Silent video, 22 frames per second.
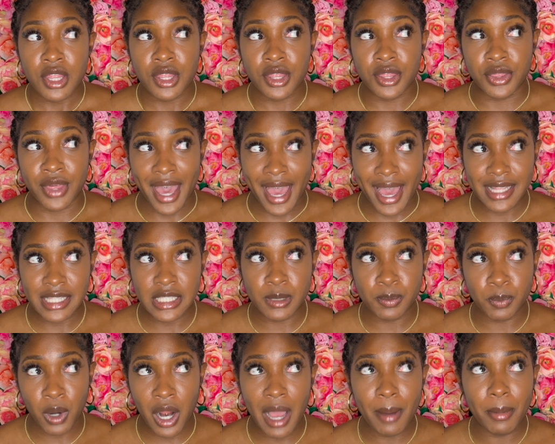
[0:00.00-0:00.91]
That's
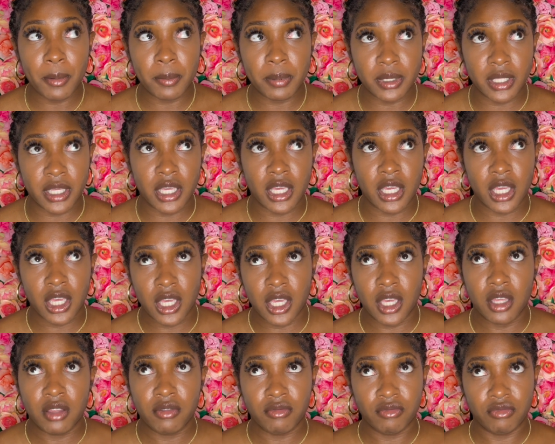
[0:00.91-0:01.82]

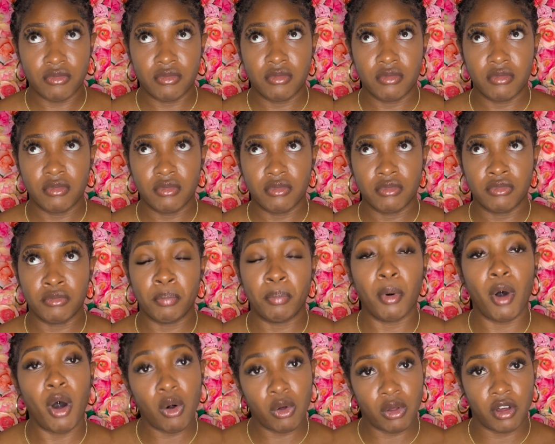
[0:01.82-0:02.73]
probably
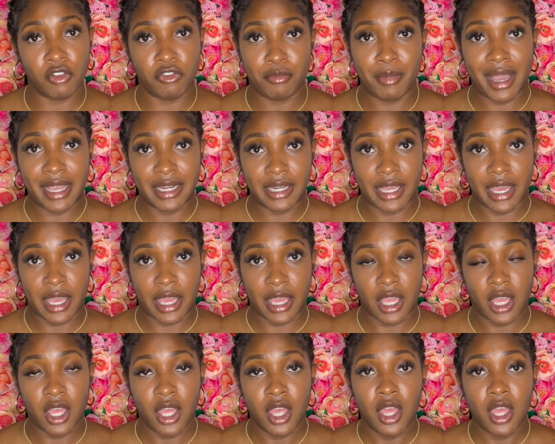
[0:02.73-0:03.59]
bulk of my day.